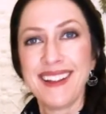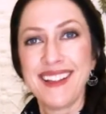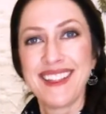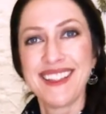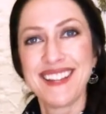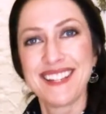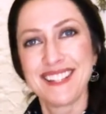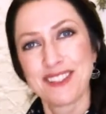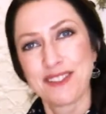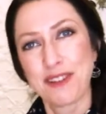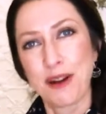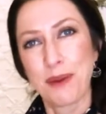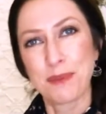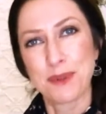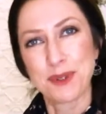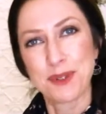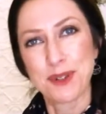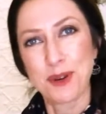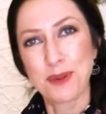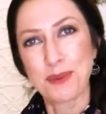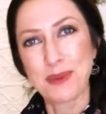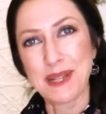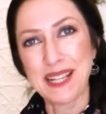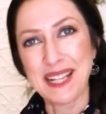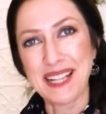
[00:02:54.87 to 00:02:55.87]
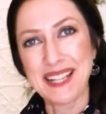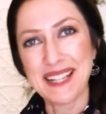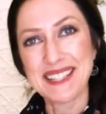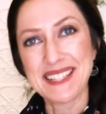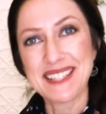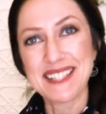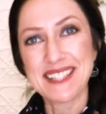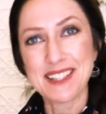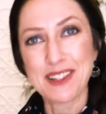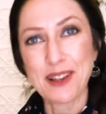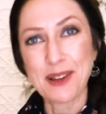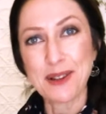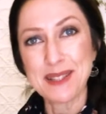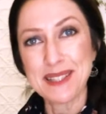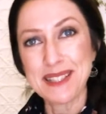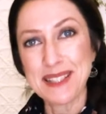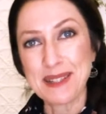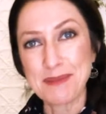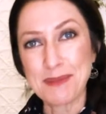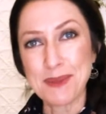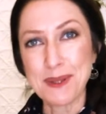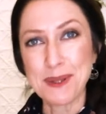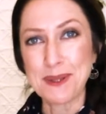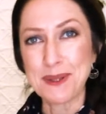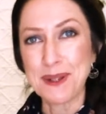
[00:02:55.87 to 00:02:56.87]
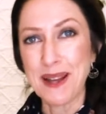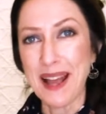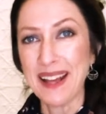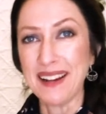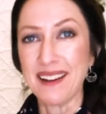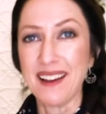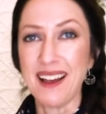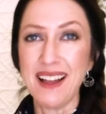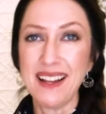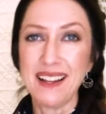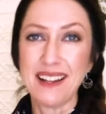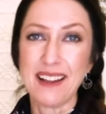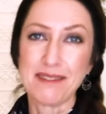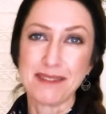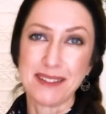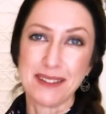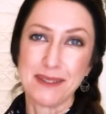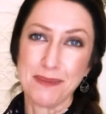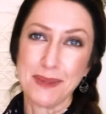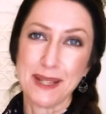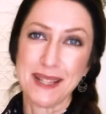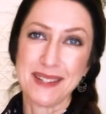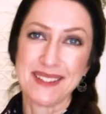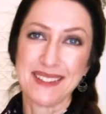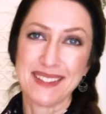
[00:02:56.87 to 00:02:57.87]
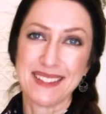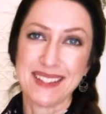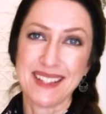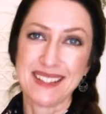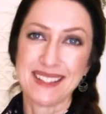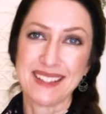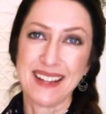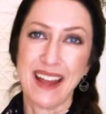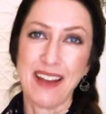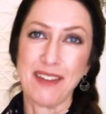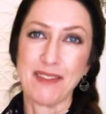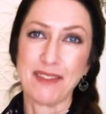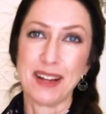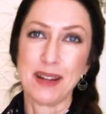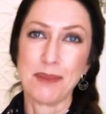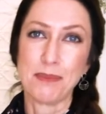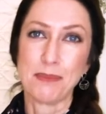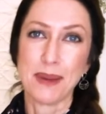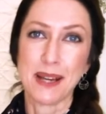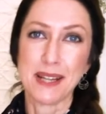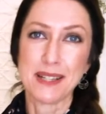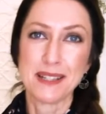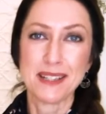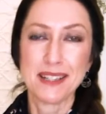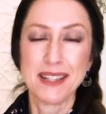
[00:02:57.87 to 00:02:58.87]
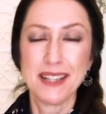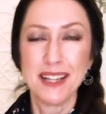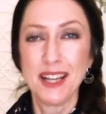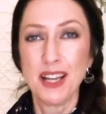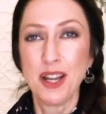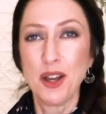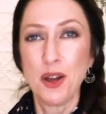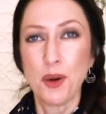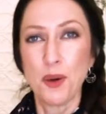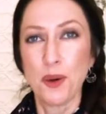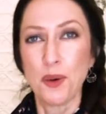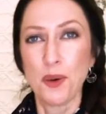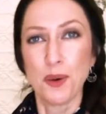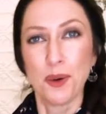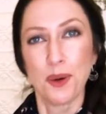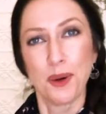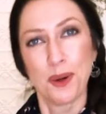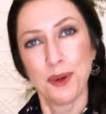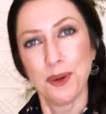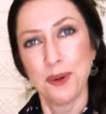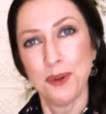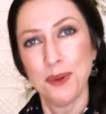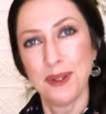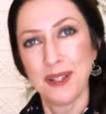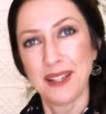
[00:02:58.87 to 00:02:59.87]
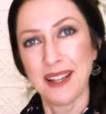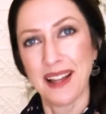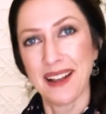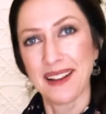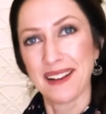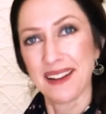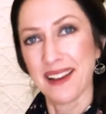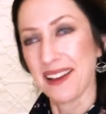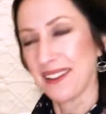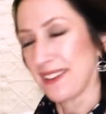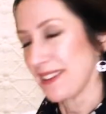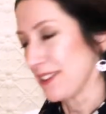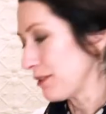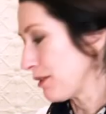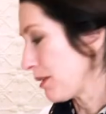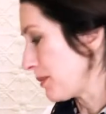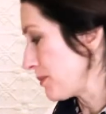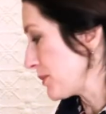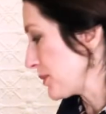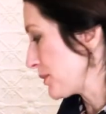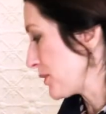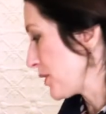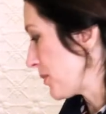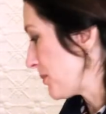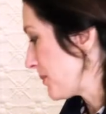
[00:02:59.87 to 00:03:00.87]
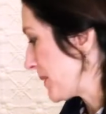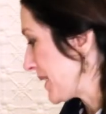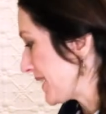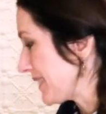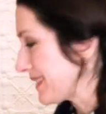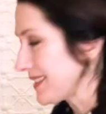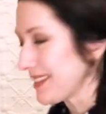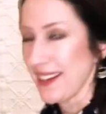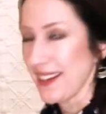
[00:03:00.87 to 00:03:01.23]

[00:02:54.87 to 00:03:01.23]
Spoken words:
This crumble topping is so simple and I love it because it doesn't have any butter or oil like other crumble toppings,